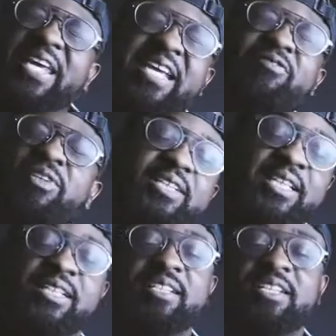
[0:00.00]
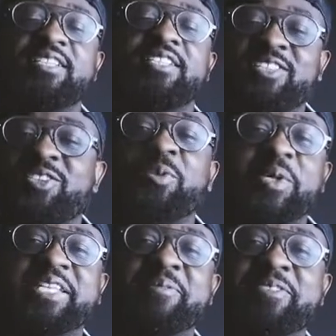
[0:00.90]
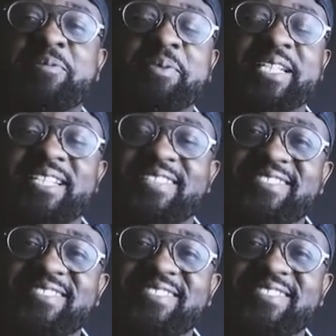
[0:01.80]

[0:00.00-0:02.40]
everything that you want them to be.